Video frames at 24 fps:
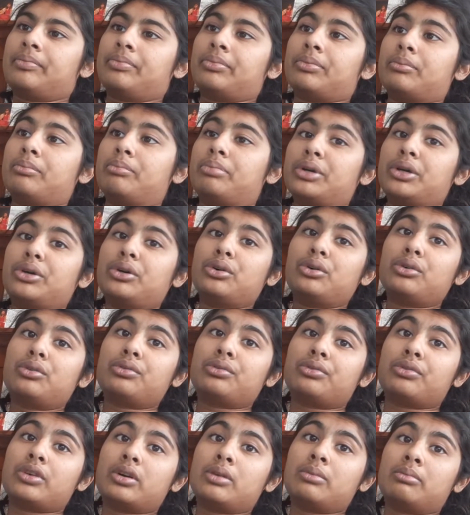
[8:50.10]
Boo
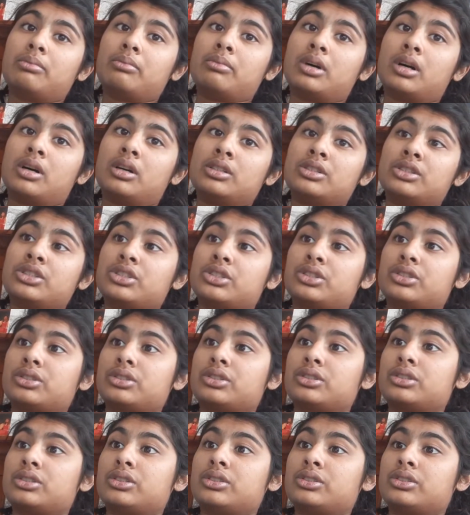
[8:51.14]
from
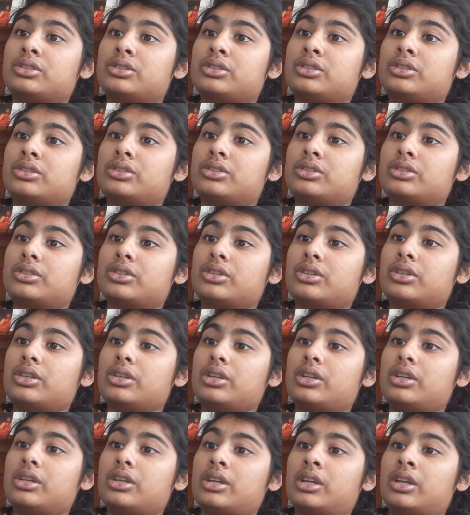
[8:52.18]
Monsters,
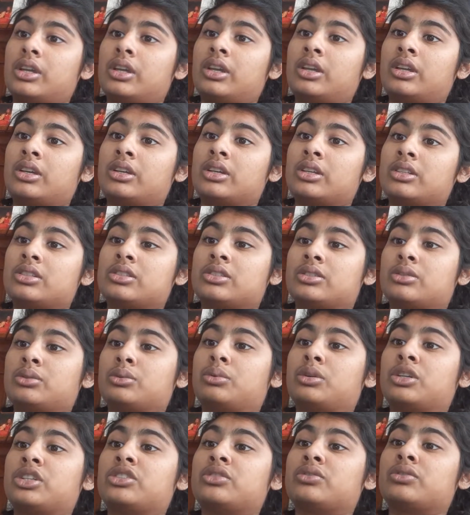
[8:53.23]
Inc. is the
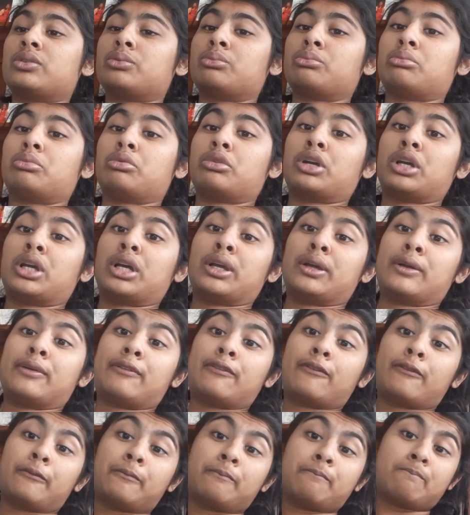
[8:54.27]
witch from Brave.
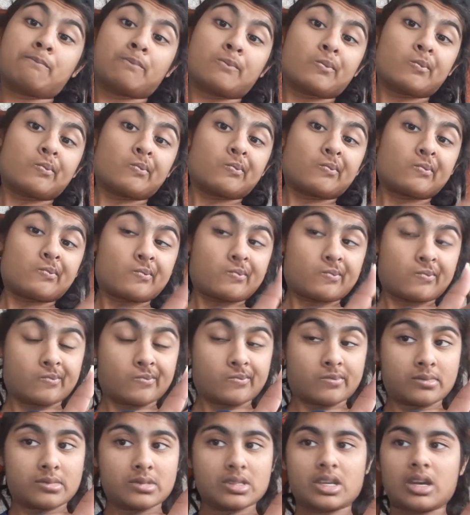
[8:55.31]

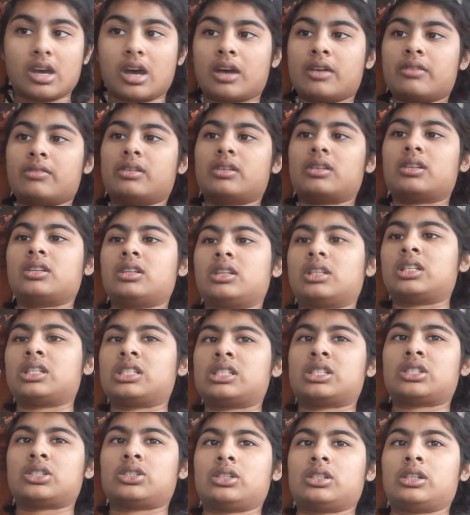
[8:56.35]
I've heard
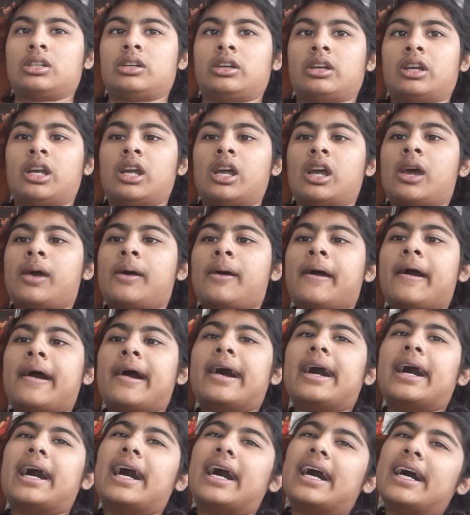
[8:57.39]
this theory.
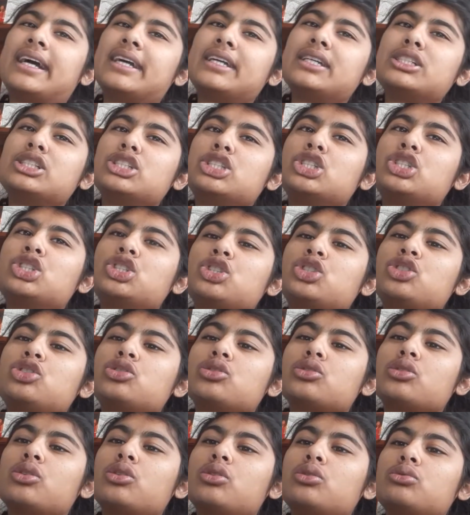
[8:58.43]
I
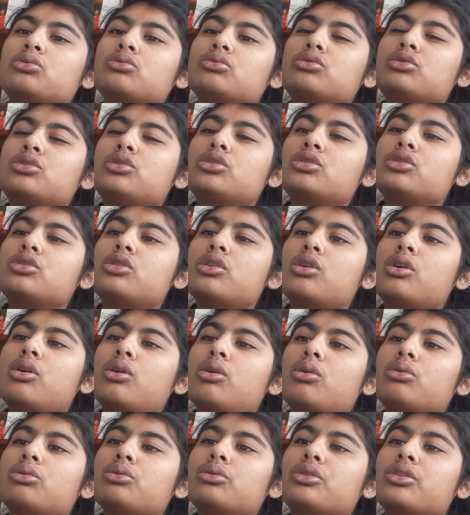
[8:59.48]
don't
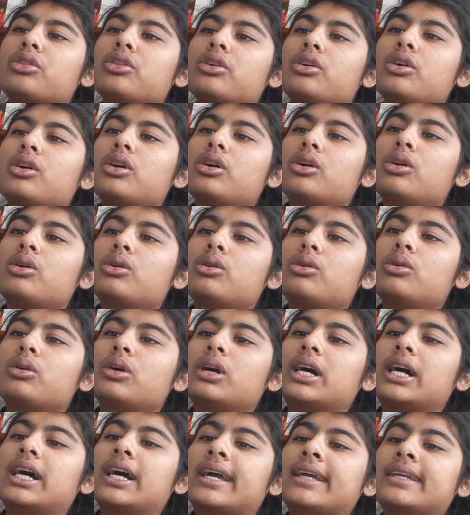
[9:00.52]

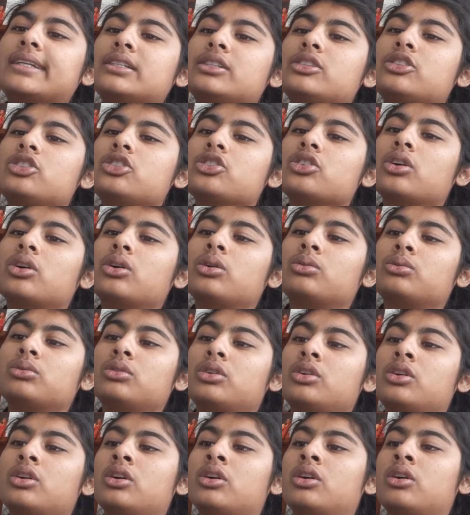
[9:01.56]
know, I don't
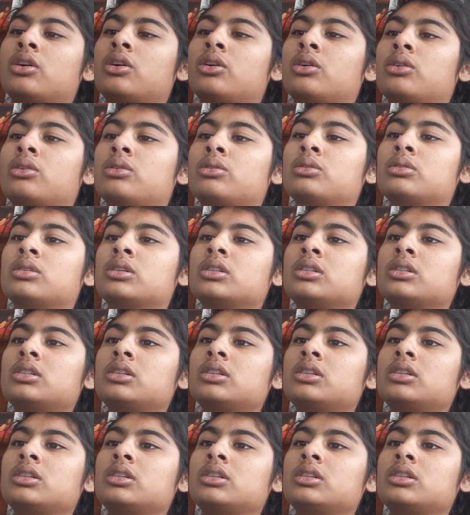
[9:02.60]
know.